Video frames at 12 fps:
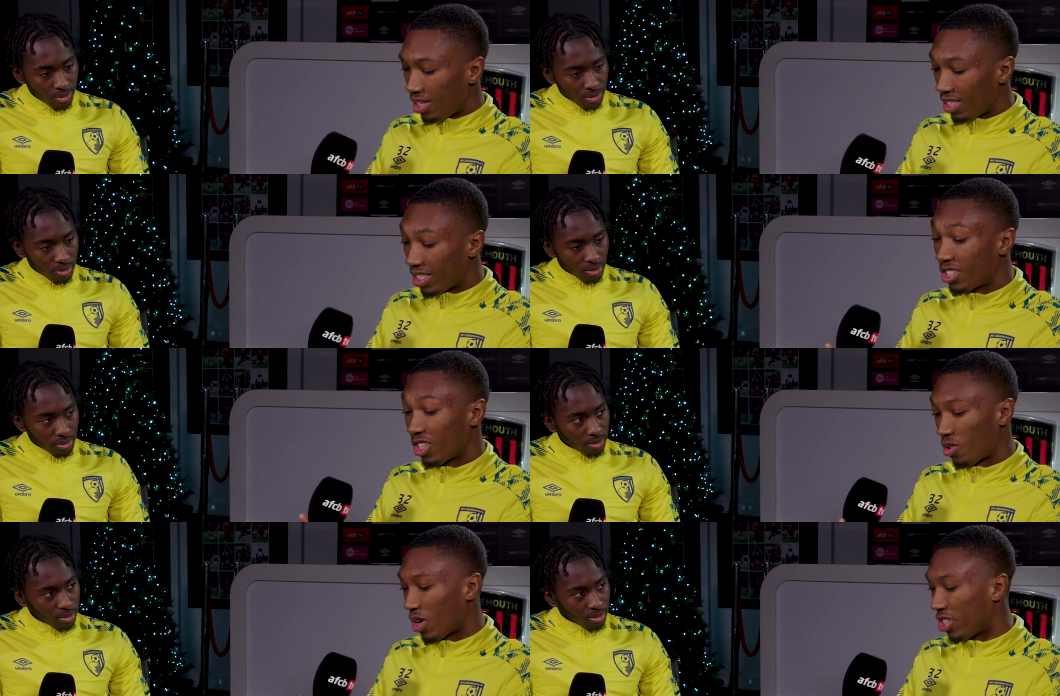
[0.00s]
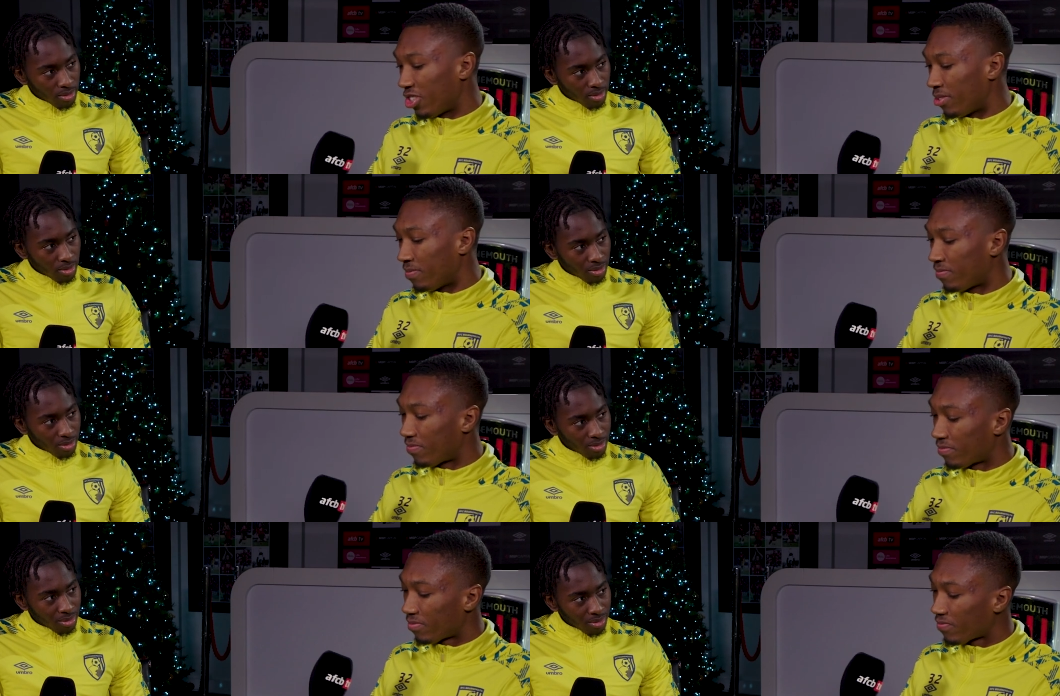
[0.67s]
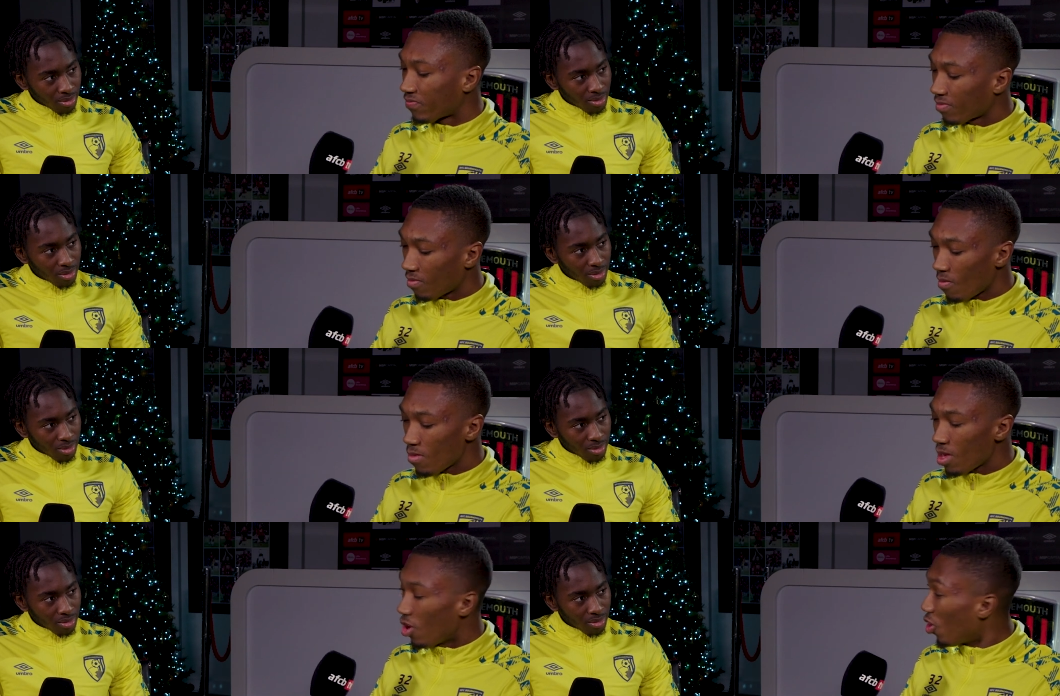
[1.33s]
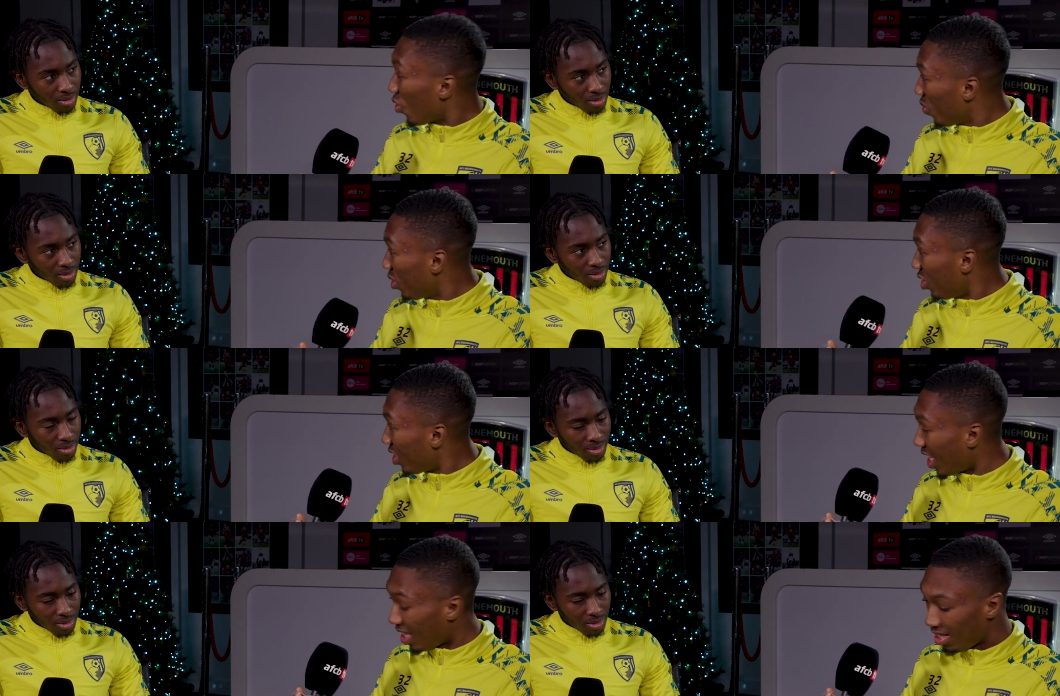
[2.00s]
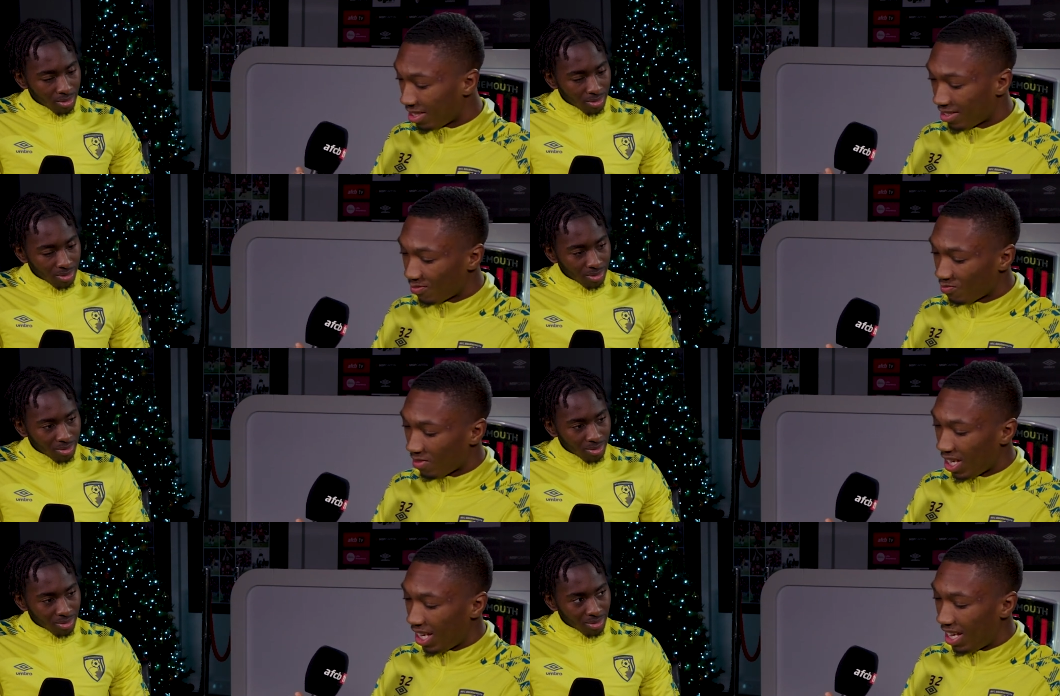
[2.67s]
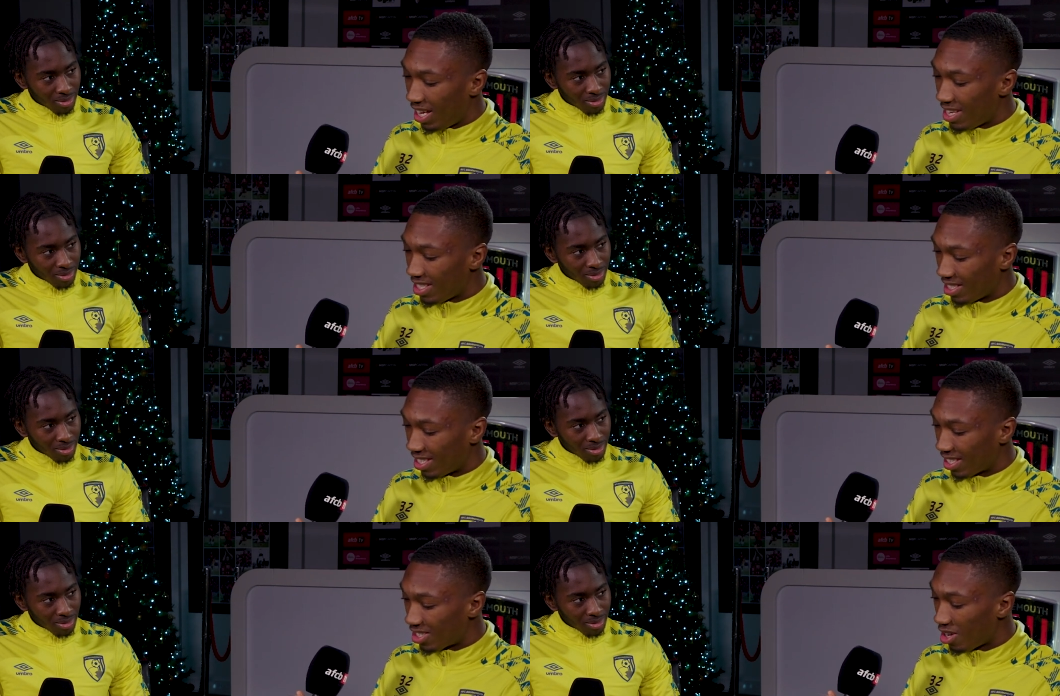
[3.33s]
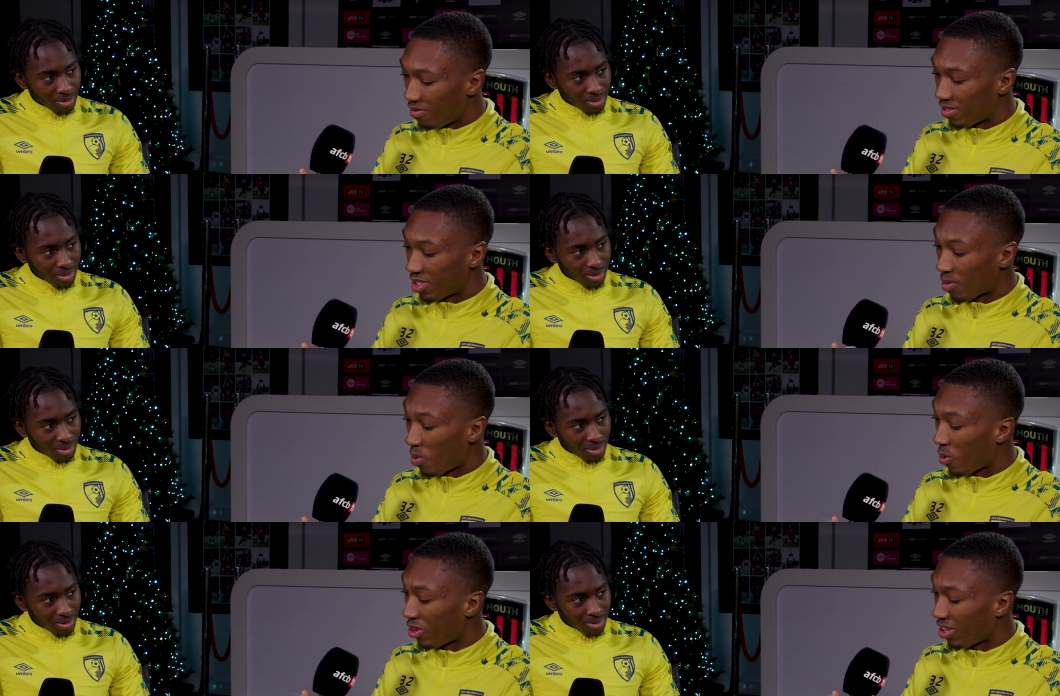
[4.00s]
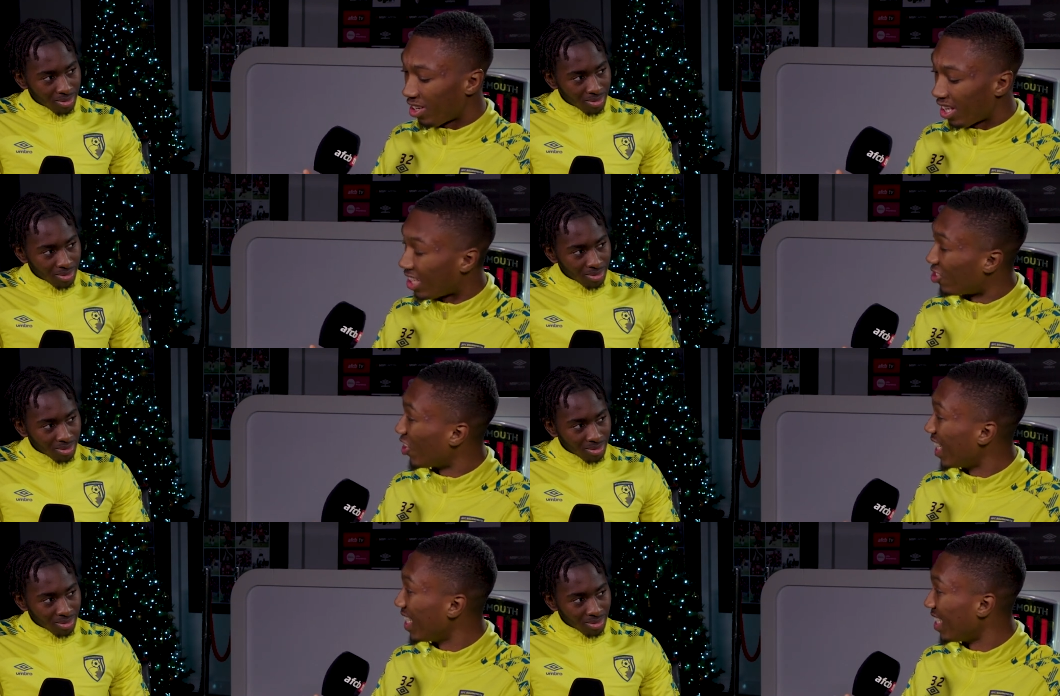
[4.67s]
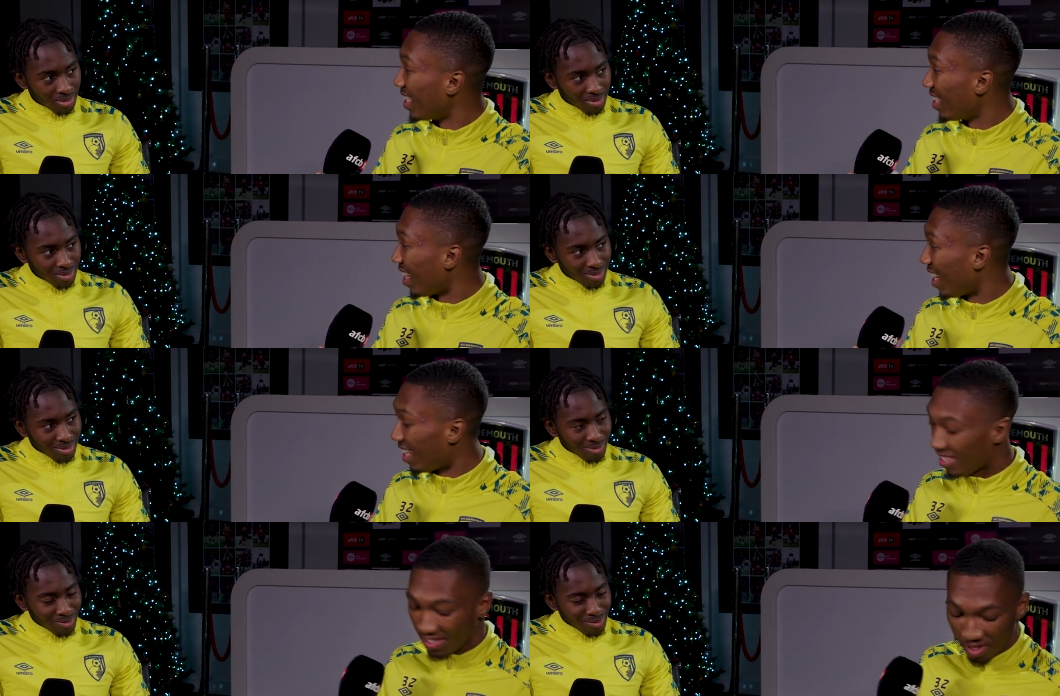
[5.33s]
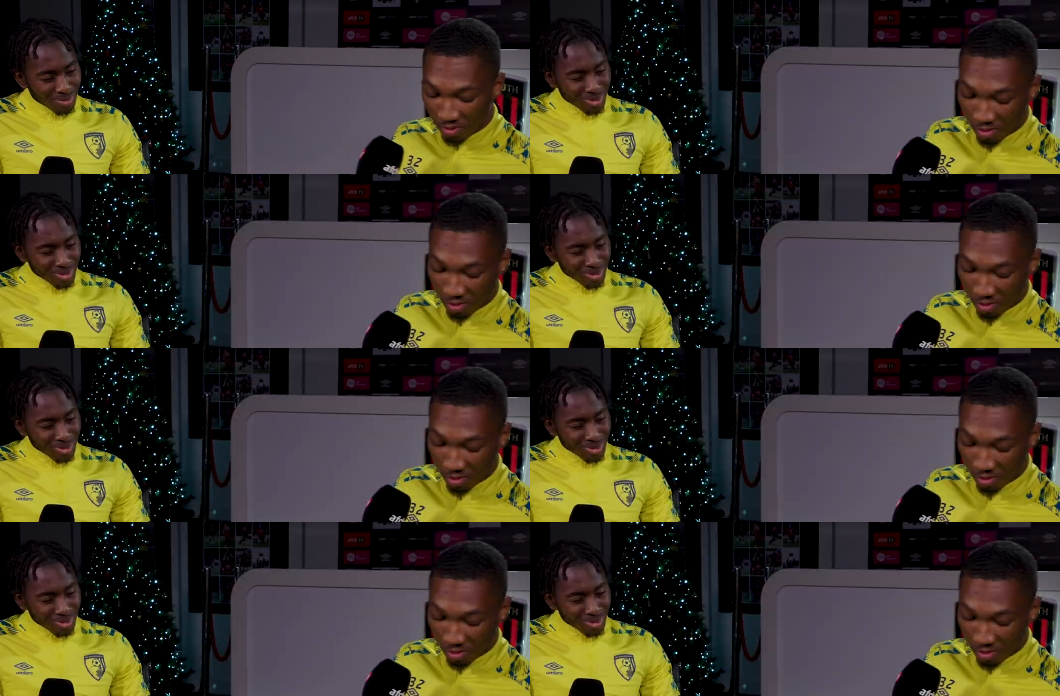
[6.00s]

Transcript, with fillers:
Speaker 1: this is a good question. Who would you say is the toughest opponent in training at AFC